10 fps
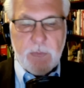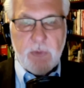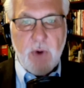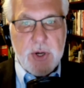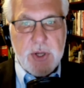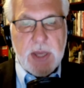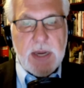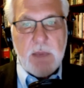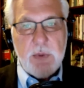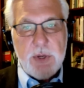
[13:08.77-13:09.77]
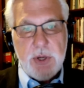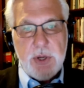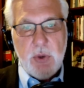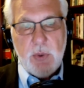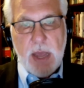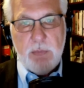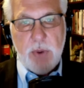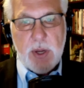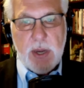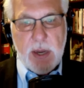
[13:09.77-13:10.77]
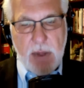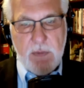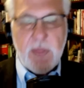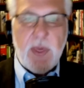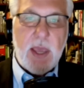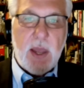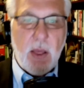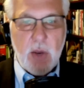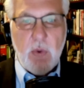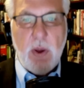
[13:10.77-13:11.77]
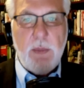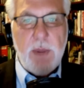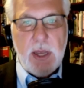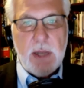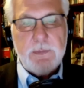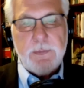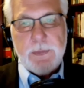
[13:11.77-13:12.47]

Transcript: First thing they would do when they put everything and all equipment in,